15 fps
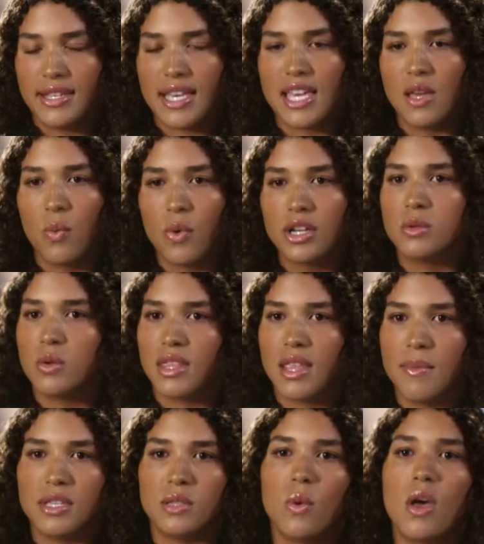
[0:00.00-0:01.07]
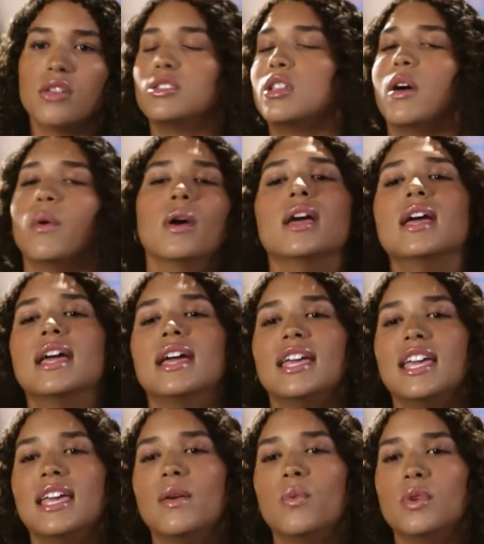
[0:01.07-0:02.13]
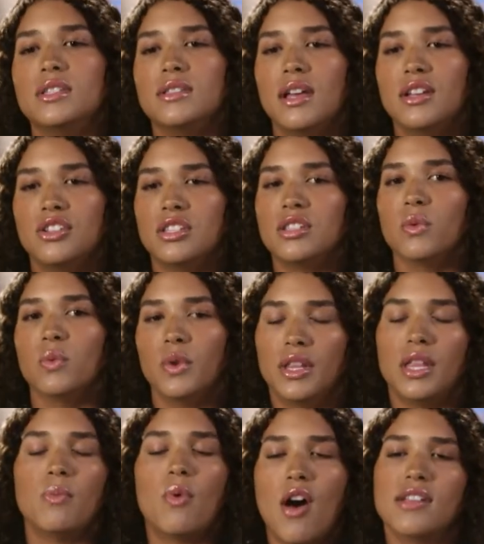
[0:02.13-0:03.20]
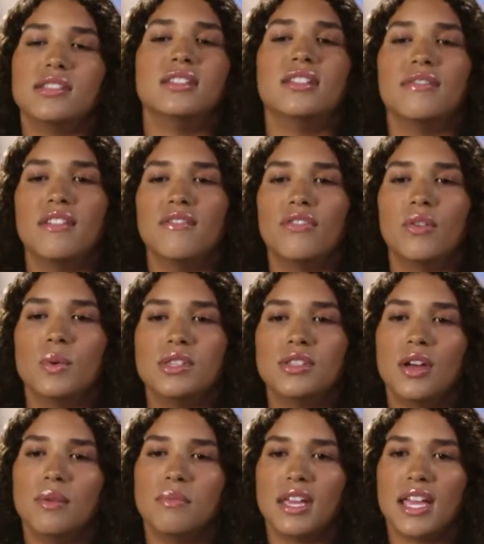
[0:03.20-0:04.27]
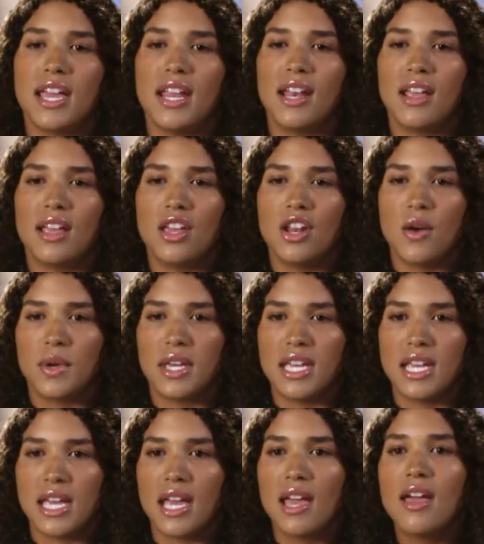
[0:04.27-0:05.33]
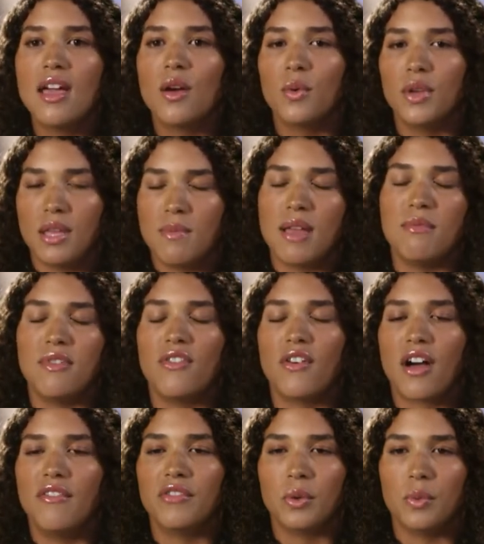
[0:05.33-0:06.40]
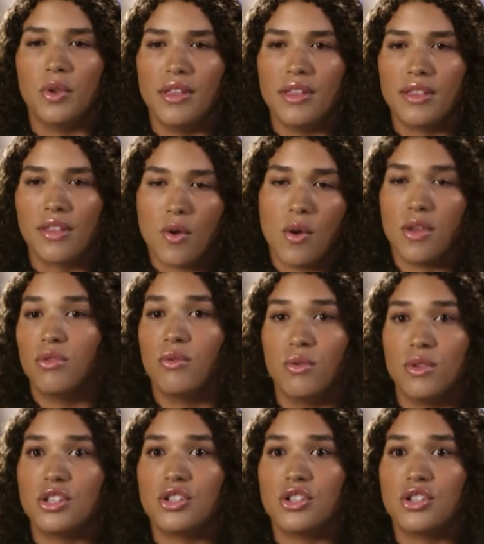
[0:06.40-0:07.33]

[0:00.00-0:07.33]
he works with them as well. So he was just a really positive influence on me, and you know, he really made me feel comfortable going through this